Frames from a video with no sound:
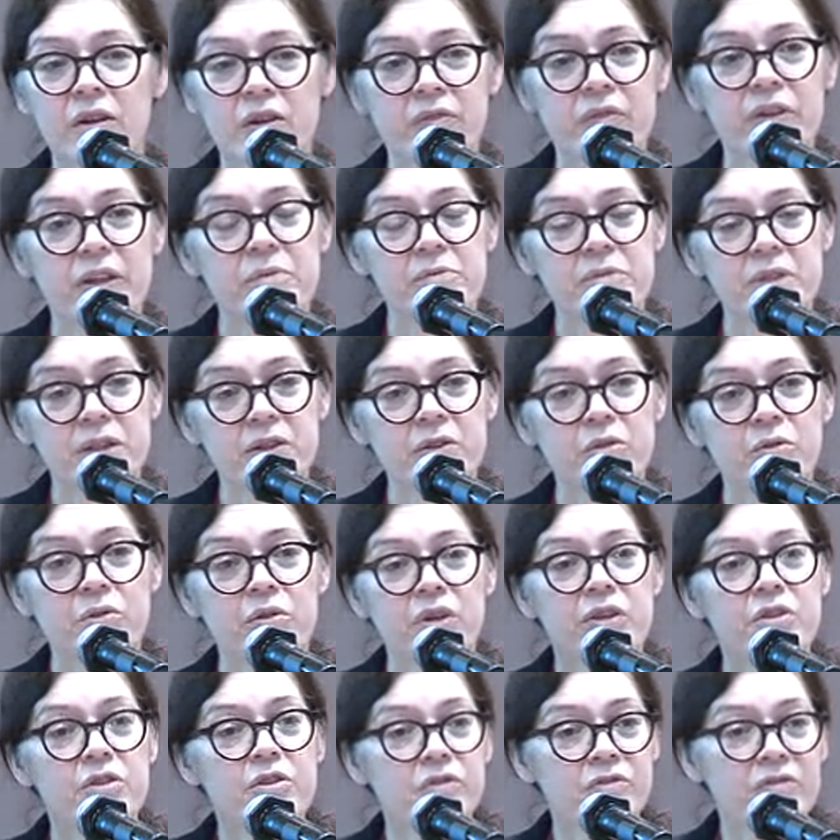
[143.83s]
of Kim
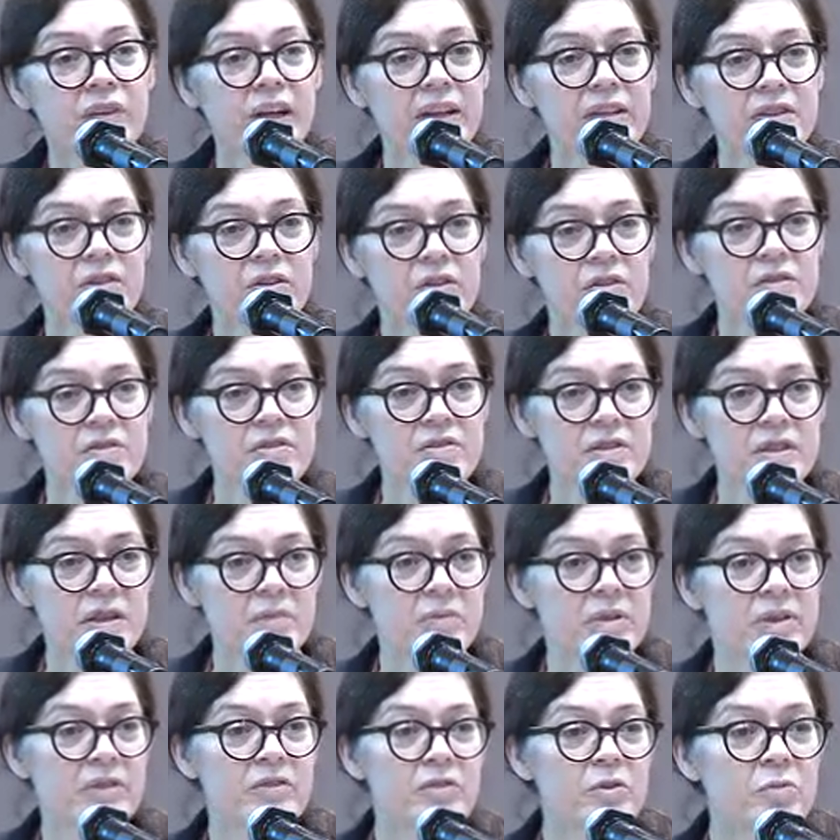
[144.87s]
Dae-jung, and you'll find also
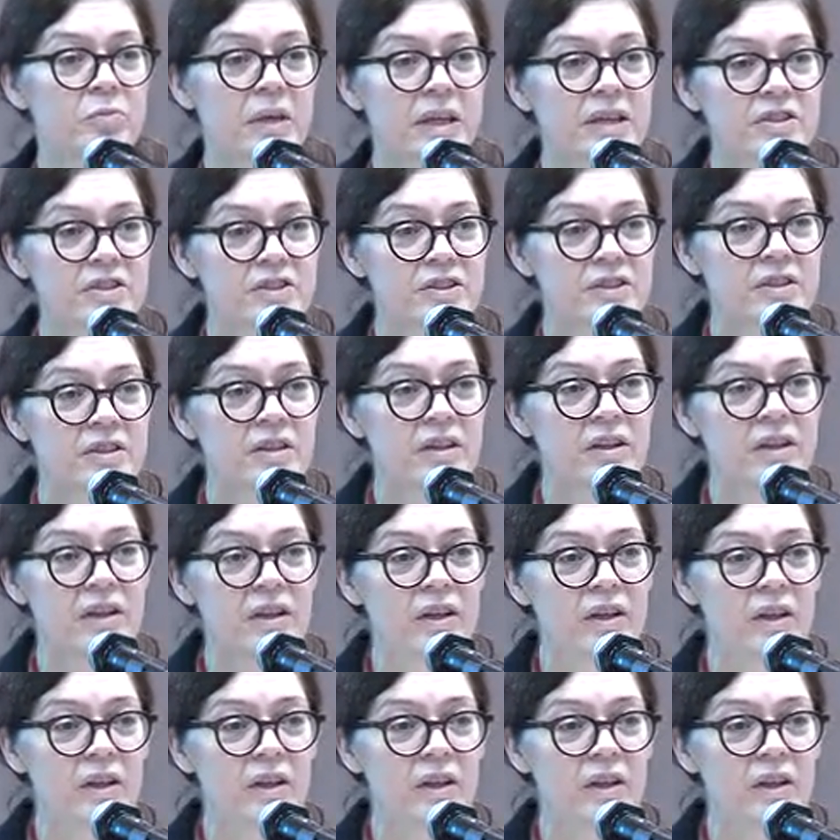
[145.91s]
some information